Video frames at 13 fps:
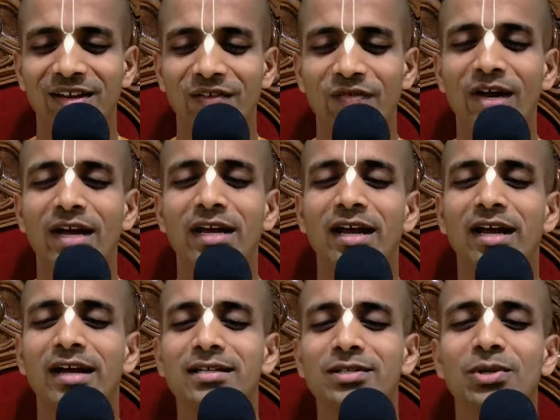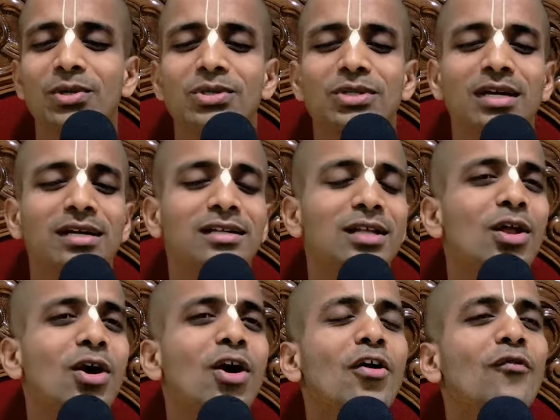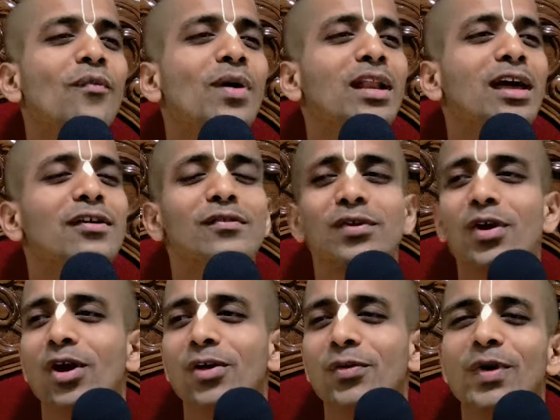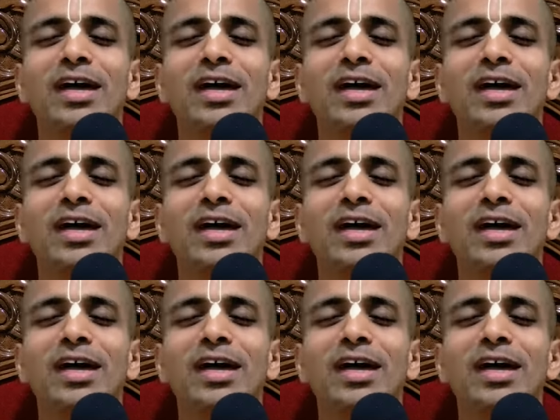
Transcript: Where has Krishna, the Lord of my life, gone?